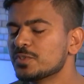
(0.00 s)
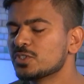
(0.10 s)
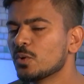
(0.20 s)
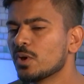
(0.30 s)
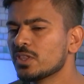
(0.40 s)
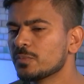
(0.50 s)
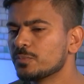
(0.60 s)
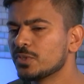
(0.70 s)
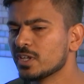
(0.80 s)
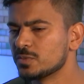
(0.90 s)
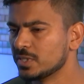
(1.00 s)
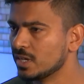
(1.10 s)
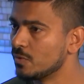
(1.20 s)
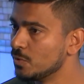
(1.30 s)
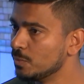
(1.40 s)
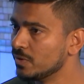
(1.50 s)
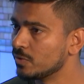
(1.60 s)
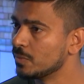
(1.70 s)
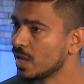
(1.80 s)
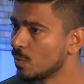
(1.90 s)
So one of the things we did at Roomi
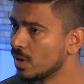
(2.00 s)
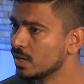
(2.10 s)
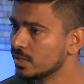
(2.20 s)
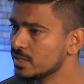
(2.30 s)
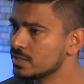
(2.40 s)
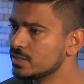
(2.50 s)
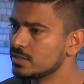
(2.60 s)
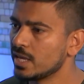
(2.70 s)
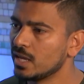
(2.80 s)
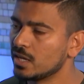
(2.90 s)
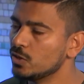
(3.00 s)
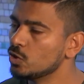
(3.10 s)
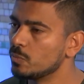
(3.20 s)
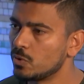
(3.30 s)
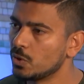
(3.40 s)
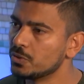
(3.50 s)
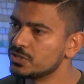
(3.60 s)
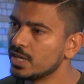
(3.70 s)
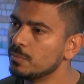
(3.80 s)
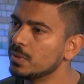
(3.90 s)
from day one is take a new
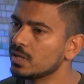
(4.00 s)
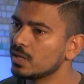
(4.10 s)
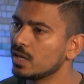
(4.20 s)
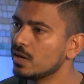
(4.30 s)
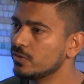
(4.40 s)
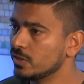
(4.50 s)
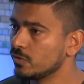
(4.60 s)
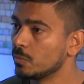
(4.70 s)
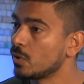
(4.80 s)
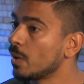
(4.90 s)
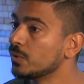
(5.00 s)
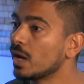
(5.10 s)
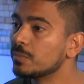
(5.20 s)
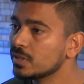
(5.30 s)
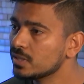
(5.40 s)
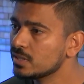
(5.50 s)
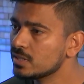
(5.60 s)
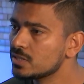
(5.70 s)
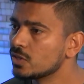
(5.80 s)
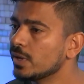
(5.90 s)
approach and build everything from ground up.
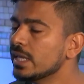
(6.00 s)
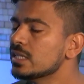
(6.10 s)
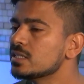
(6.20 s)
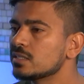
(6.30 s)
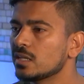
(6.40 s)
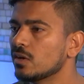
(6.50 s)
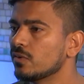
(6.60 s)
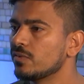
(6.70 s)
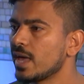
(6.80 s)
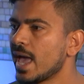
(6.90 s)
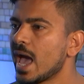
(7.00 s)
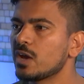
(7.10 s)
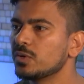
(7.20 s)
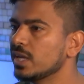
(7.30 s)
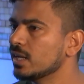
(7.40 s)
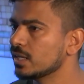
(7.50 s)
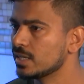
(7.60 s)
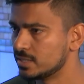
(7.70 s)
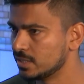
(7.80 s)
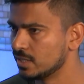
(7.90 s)
So instead of aggregating
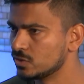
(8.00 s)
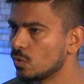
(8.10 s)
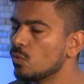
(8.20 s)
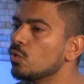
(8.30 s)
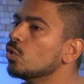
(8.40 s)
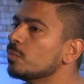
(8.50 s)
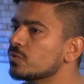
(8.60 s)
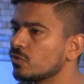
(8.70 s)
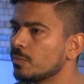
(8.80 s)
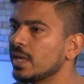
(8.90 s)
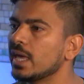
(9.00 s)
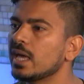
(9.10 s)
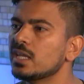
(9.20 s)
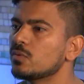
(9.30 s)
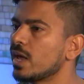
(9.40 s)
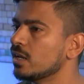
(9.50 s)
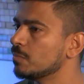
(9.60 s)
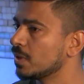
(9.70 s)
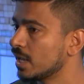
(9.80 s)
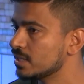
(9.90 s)
listings or rooms from any
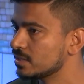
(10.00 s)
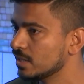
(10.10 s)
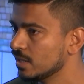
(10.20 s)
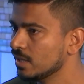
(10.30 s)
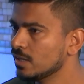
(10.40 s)
random place,